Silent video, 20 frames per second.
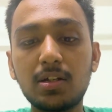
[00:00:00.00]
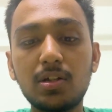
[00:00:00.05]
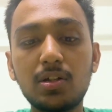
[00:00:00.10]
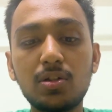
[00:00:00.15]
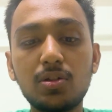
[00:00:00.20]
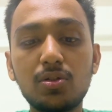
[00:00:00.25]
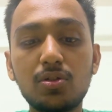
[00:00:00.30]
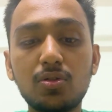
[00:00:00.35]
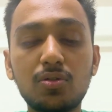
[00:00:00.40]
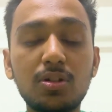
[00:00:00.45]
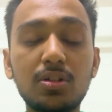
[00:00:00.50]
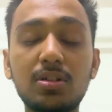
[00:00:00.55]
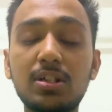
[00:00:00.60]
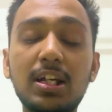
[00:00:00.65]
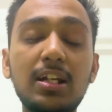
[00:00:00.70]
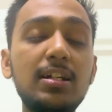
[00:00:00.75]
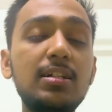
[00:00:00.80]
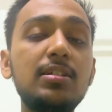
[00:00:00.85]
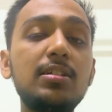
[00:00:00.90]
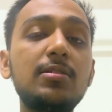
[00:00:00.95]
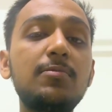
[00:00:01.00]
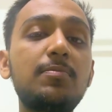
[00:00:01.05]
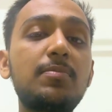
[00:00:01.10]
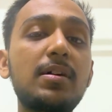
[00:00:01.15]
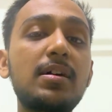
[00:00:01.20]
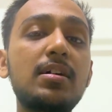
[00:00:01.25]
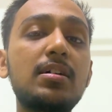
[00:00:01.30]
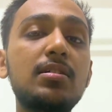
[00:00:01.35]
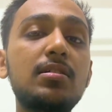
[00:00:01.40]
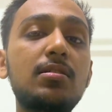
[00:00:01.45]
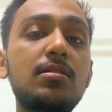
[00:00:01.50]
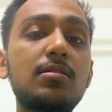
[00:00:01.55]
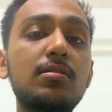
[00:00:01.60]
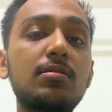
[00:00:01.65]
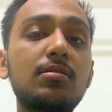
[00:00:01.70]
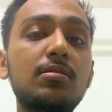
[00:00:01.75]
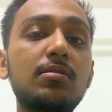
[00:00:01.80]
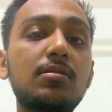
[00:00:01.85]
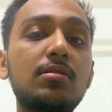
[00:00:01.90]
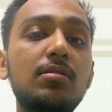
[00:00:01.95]
So the challenging part
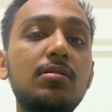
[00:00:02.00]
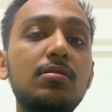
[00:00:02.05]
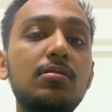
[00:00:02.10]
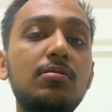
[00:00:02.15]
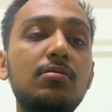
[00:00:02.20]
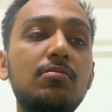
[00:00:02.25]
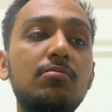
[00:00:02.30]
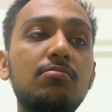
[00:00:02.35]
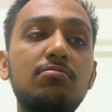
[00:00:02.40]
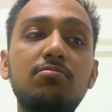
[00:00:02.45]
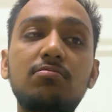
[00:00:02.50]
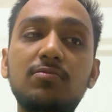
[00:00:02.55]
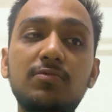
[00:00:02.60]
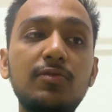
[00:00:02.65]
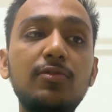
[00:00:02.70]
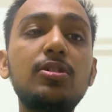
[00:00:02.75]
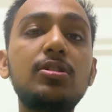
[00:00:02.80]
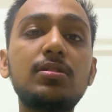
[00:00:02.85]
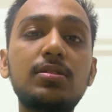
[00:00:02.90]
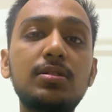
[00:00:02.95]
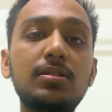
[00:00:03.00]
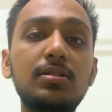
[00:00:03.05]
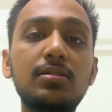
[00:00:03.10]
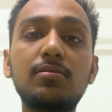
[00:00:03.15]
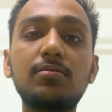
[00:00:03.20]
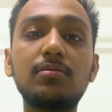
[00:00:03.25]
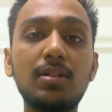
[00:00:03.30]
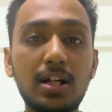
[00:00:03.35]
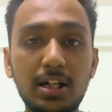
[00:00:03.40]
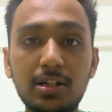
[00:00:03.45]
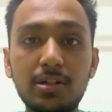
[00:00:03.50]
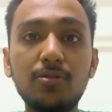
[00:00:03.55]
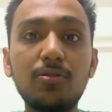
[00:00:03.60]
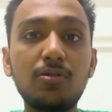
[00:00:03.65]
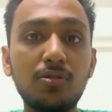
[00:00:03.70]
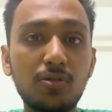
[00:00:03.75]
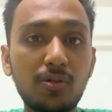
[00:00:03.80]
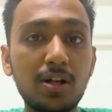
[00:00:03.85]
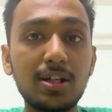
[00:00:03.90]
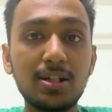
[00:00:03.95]
was I don't
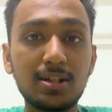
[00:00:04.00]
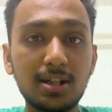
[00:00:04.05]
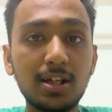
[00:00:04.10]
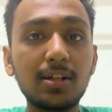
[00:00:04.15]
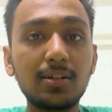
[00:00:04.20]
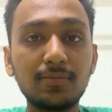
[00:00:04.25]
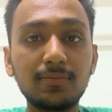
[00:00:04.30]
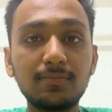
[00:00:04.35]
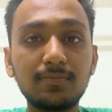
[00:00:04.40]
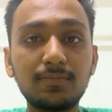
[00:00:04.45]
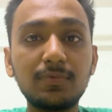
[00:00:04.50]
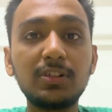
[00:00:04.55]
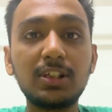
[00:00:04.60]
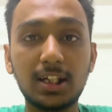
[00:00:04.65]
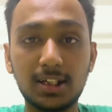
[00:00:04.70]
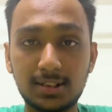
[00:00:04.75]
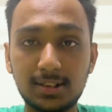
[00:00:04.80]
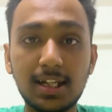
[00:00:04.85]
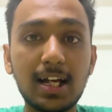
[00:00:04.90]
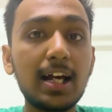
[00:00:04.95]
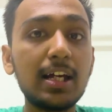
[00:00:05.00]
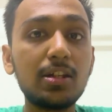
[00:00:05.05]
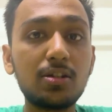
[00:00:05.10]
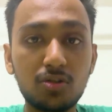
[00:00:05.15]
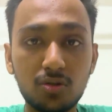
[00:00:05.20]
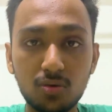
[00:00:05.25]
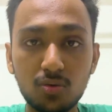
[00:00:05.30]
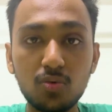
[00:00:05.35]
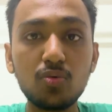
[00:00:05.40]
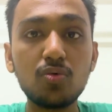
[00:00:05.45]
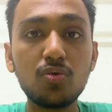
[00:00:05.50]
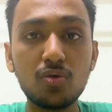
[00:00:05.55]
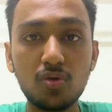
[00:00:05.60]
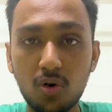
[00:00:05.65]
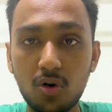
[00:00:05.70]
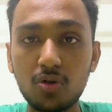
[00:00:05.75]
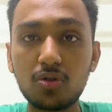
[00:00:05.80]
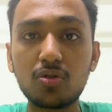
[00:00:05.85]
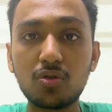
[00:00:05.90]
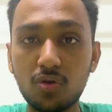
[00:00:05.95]
know anything. Yes, I do
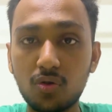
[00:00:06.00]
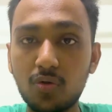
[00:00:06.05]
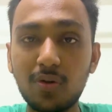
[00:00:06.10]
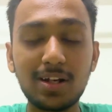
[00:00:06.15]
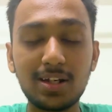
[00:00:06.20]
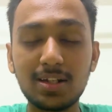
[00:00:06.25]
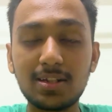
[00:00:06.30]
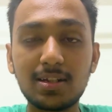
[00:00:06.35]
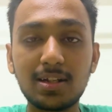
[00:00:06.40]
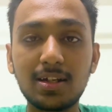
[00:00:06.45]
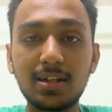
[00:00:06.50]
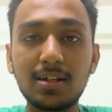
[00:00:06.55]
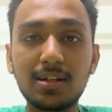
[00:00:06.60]
not know anything.